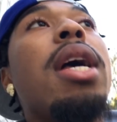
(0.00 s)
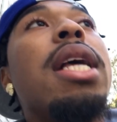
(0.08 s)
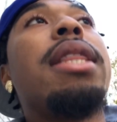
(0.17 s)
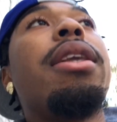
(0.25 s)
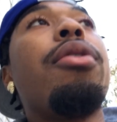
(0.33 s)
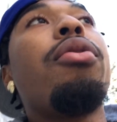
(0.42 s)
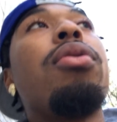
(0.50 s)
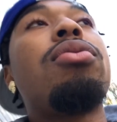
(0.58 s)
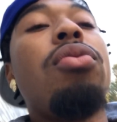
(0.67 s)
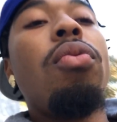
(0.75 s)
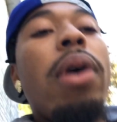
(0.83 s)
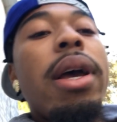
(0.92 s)
they're
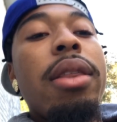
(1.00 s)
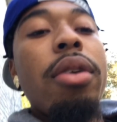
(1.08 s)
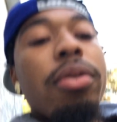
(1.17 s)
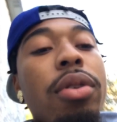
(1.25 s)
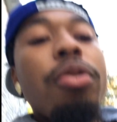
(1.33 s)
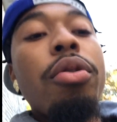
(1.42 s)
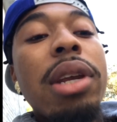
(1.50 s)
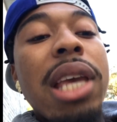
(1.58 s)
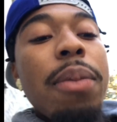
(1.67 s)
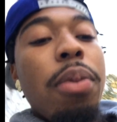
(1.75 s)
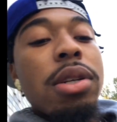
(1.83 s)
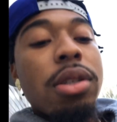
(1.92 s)
gonna keep
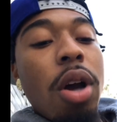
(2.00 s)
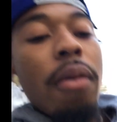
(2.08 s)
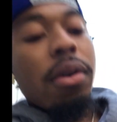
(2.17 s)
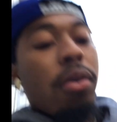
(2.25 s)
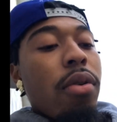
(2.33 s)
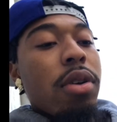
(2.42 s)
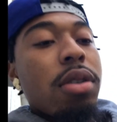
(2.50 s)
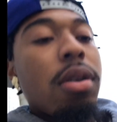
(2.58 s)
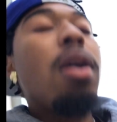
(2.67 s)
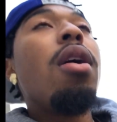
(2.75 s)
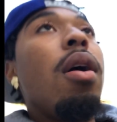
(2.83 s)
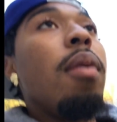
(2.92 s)
pushing COVID, of course,
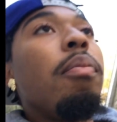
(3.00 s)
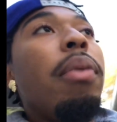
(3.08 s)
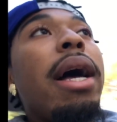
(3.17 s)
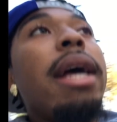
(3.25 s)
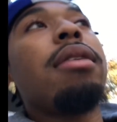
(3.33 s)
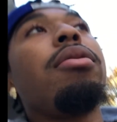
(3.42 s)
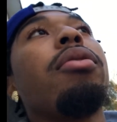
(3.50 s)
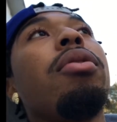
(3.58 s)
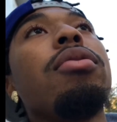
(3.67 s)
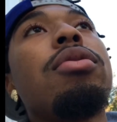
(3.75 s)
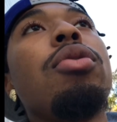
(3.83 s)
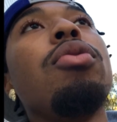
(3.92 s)
but they're going
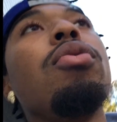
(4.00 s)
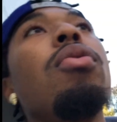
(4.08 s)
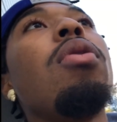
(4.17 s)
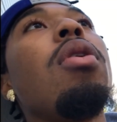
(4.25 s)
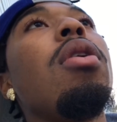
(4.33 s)
to,